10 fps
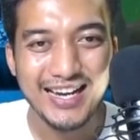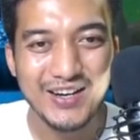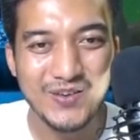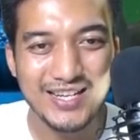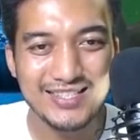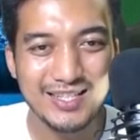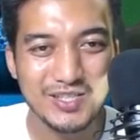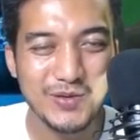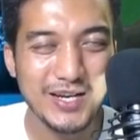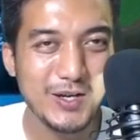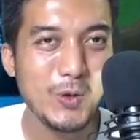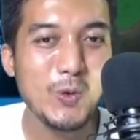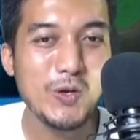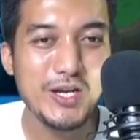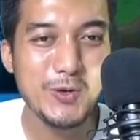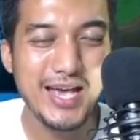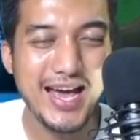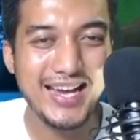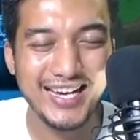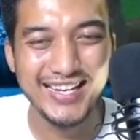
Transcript: oh, was a husband who knew that.